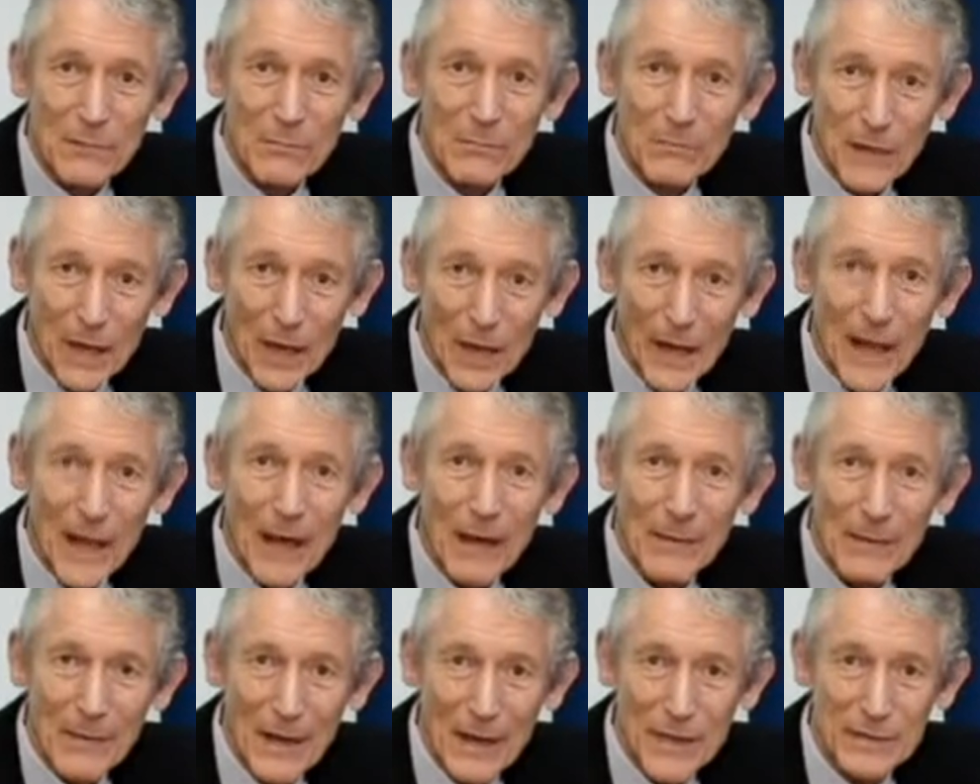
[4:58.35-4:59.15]
by
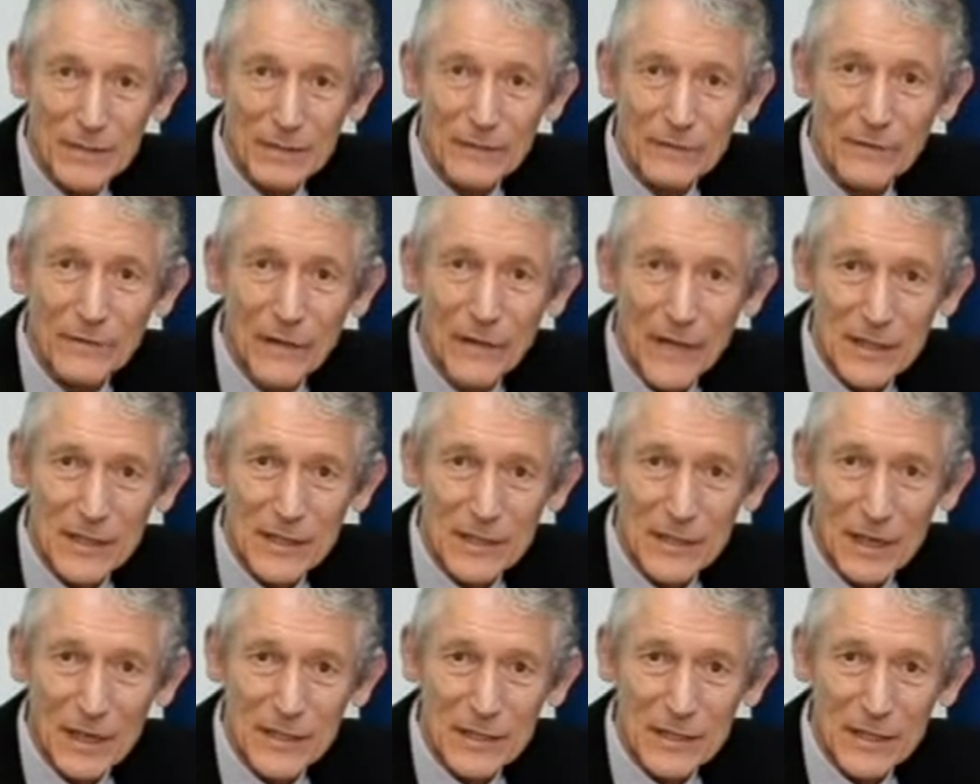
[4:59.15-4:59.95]
our master
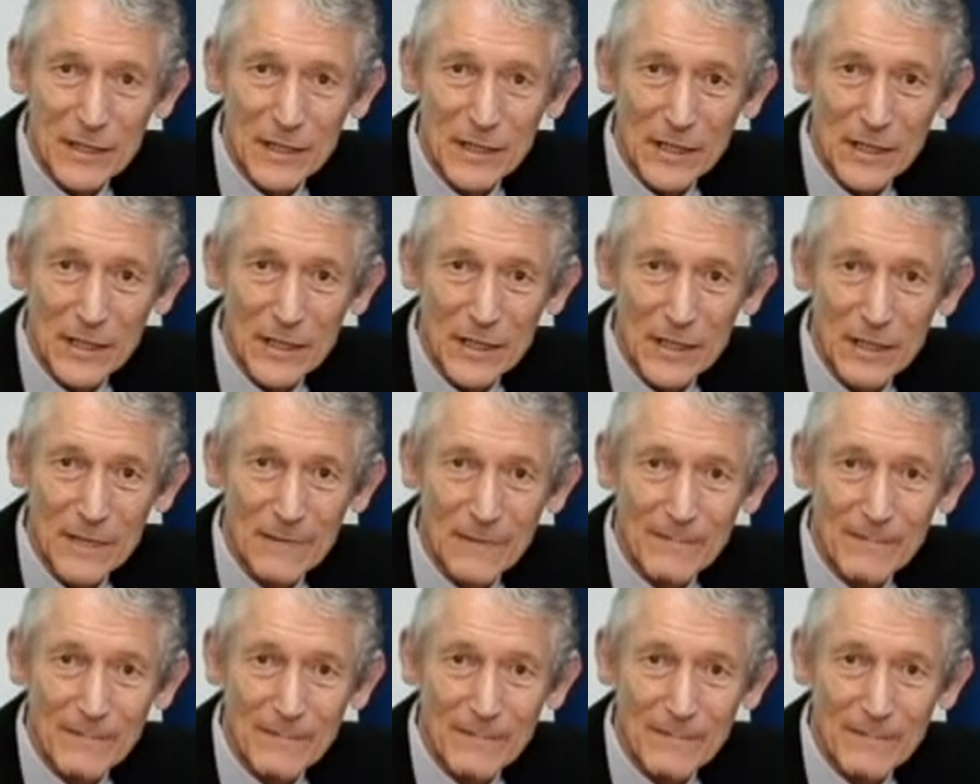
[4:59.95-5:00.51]
franchisee,